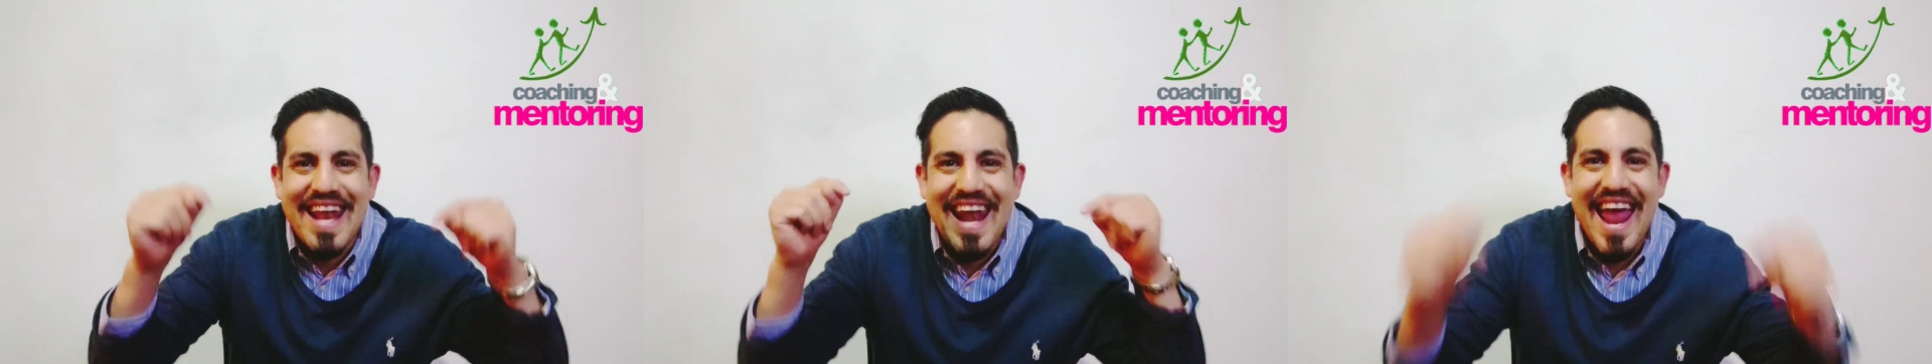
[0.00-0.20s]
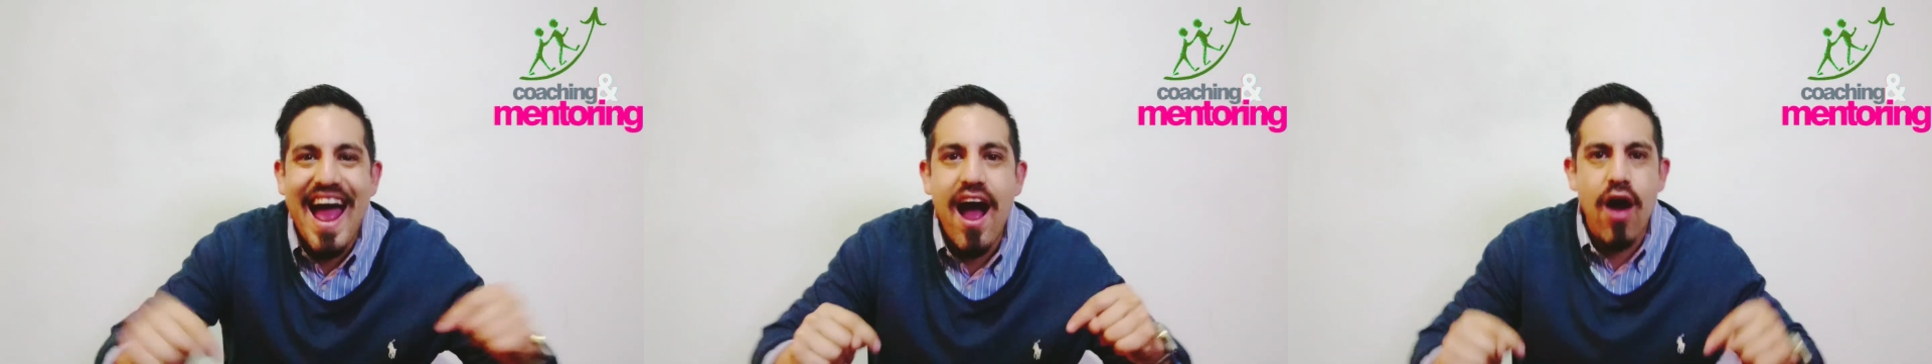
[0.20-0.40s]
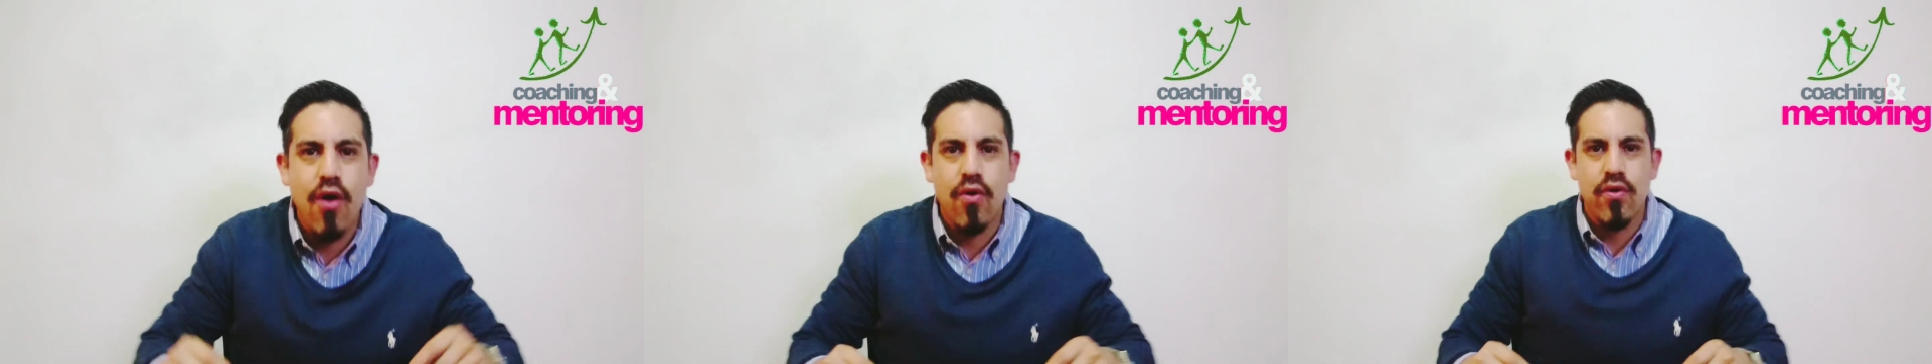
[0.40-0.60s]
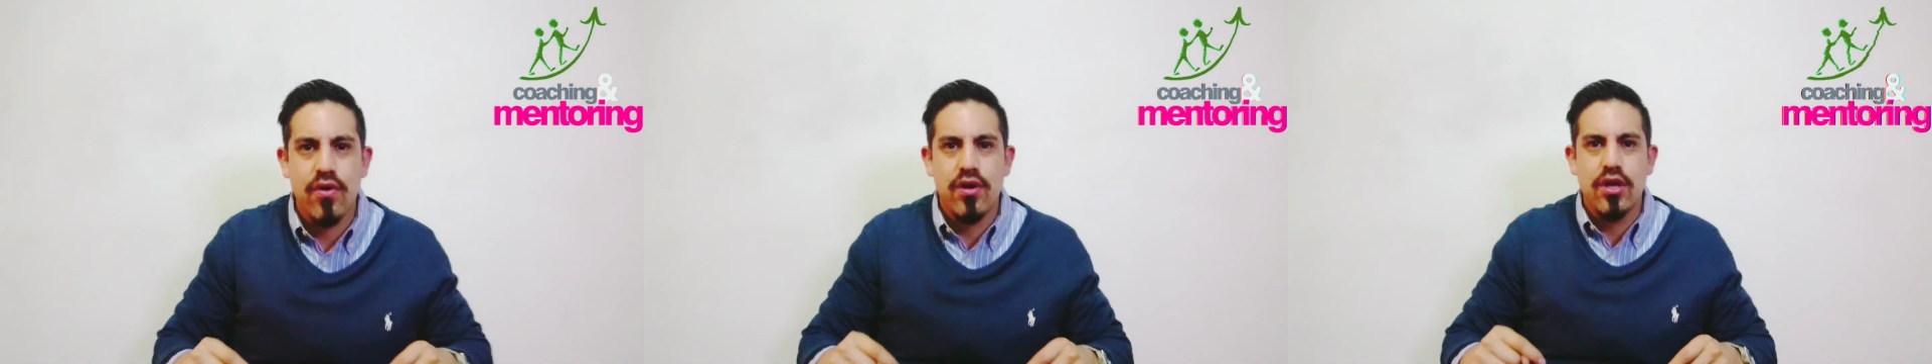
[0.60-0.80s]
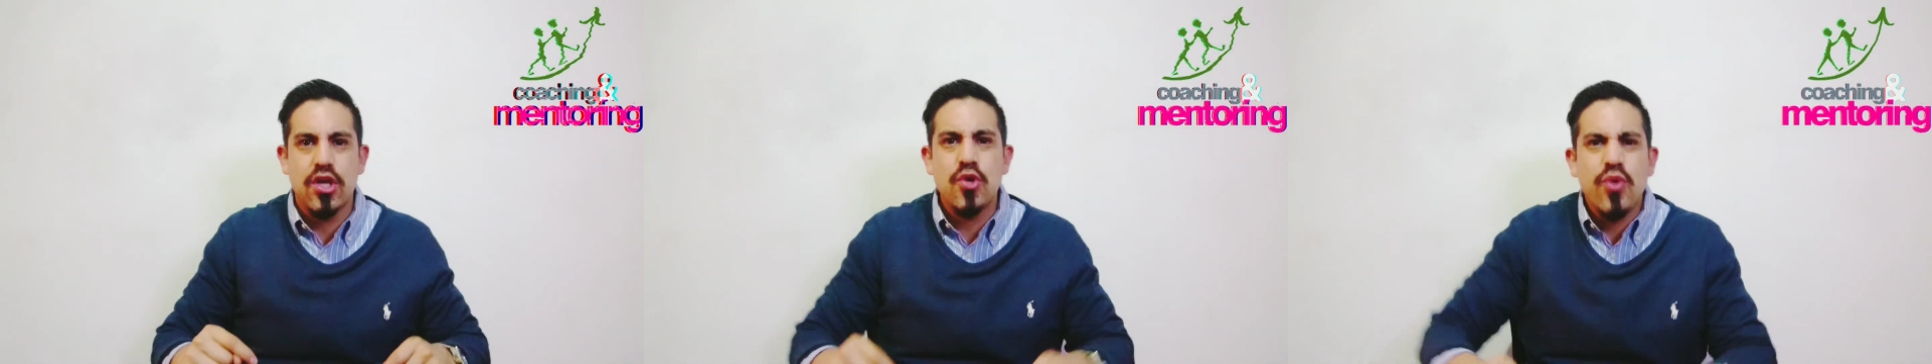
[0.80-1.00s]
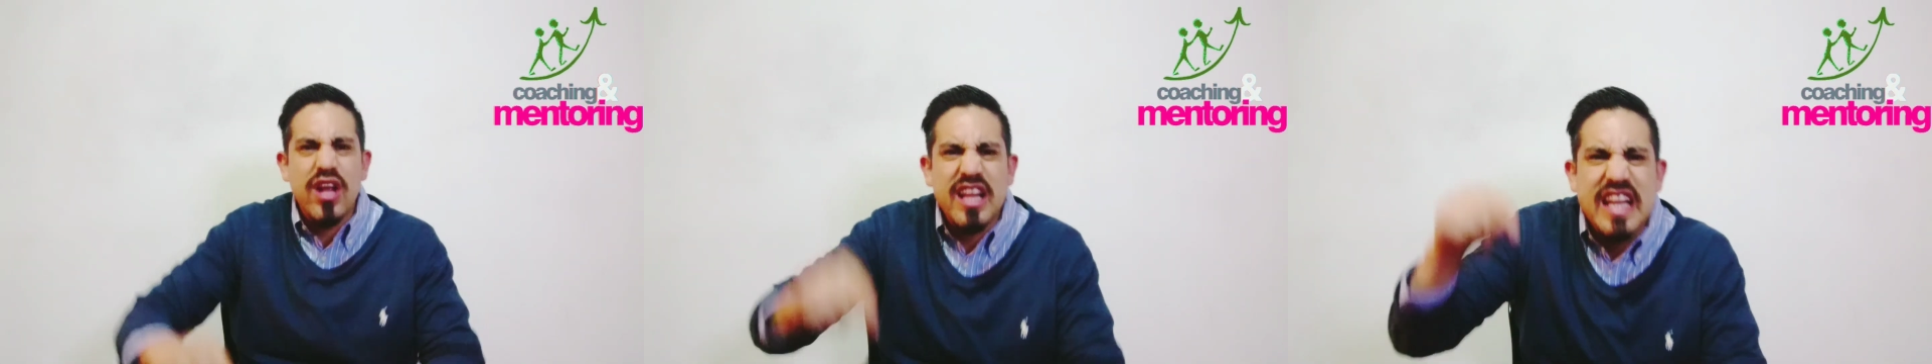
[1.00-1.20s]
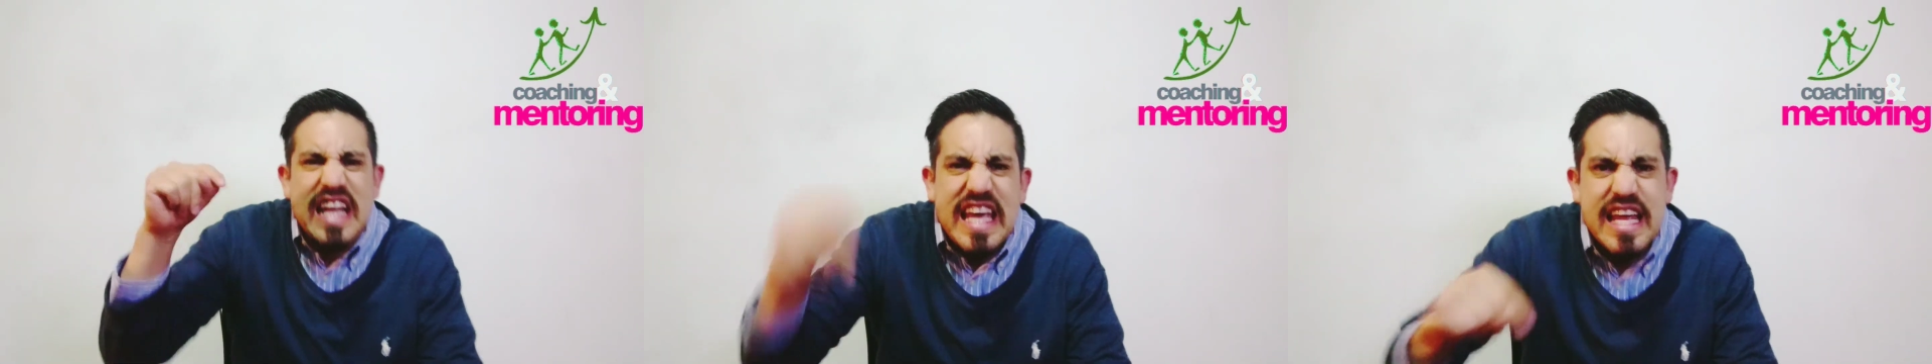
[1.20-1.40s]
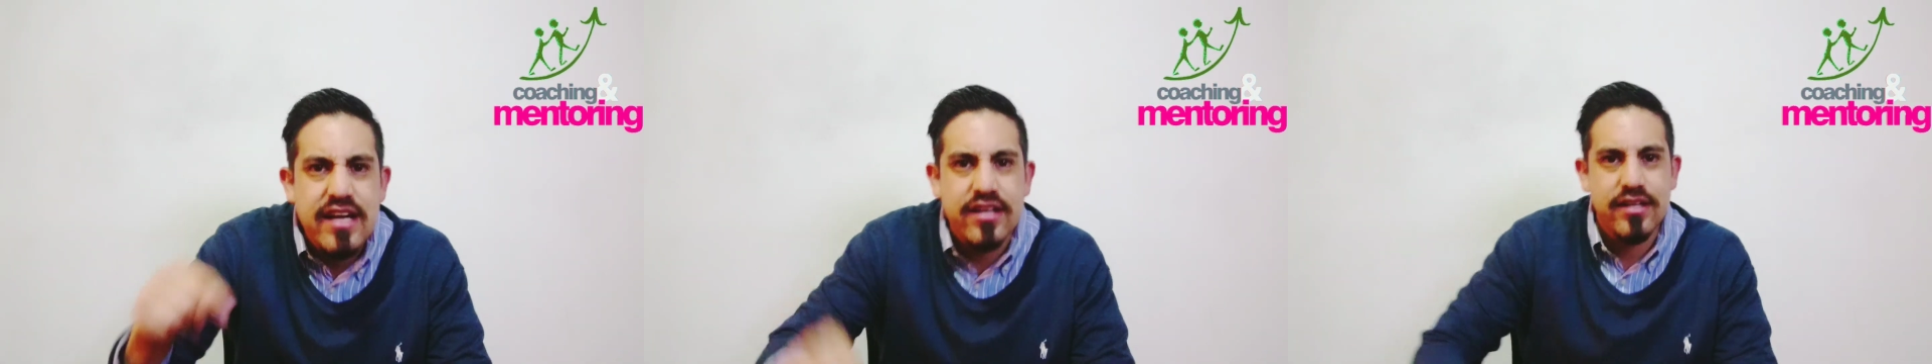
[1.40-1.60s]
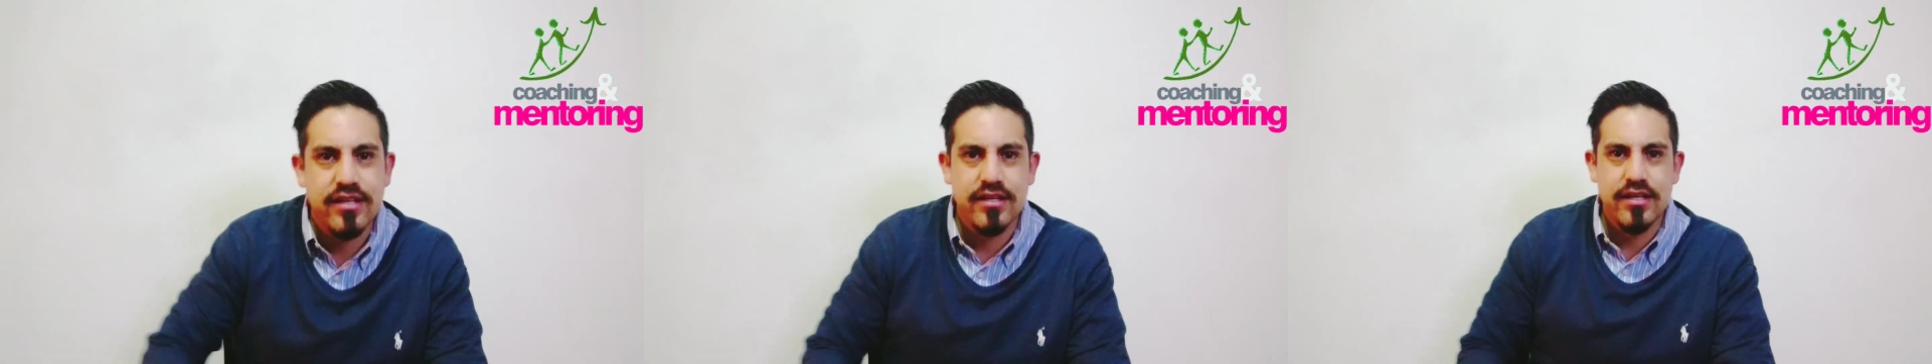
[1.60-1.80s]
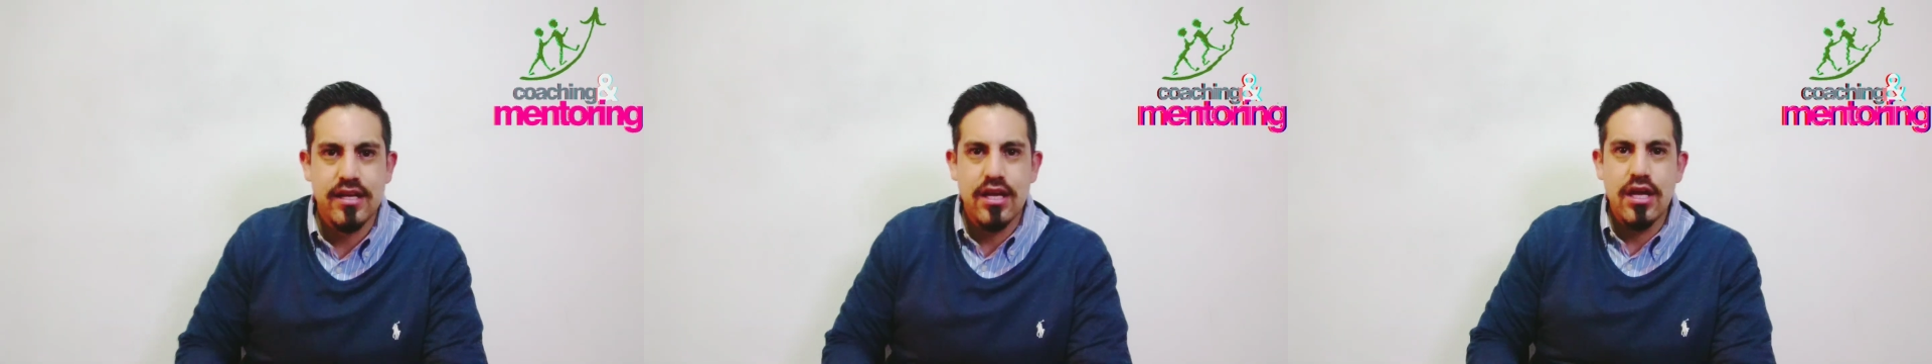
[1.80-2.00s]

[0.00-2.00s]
now. You're a leader.